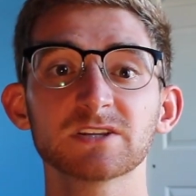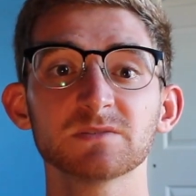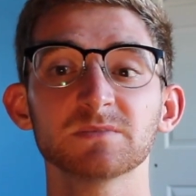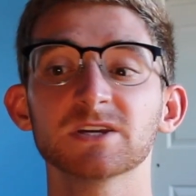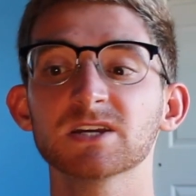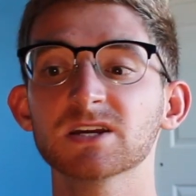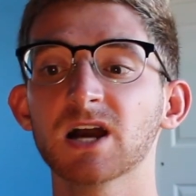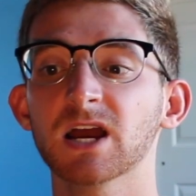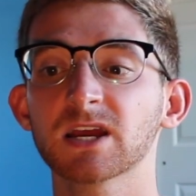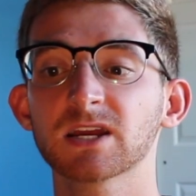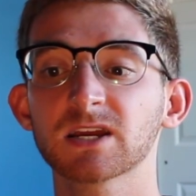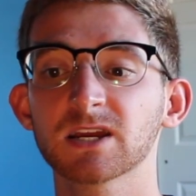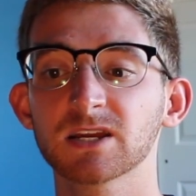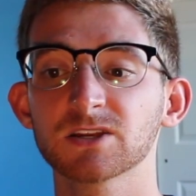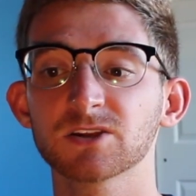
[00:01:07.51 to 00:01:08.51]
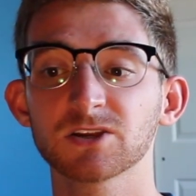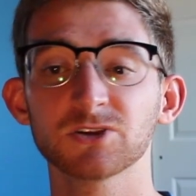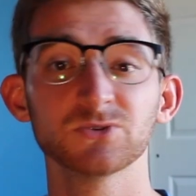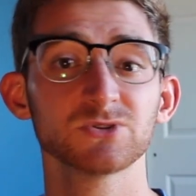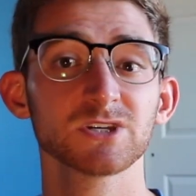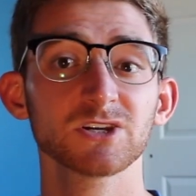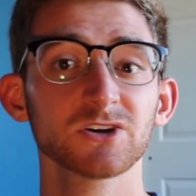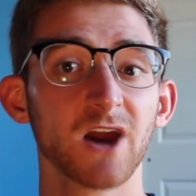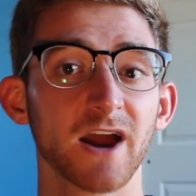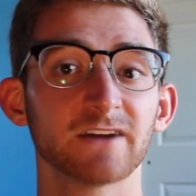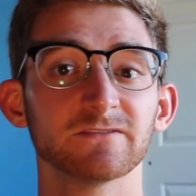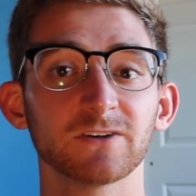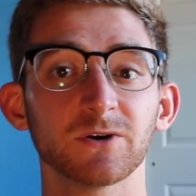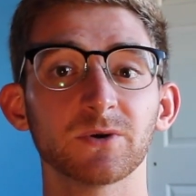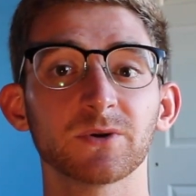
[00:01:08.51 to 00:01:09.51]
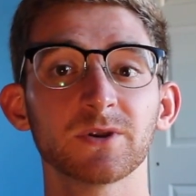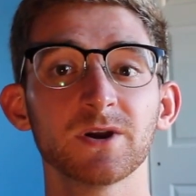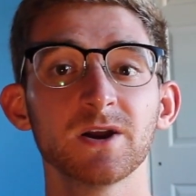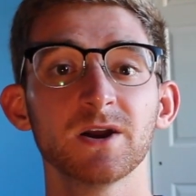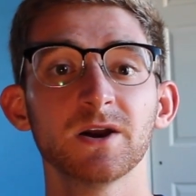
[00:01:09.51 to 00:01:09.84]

to be using your iPhone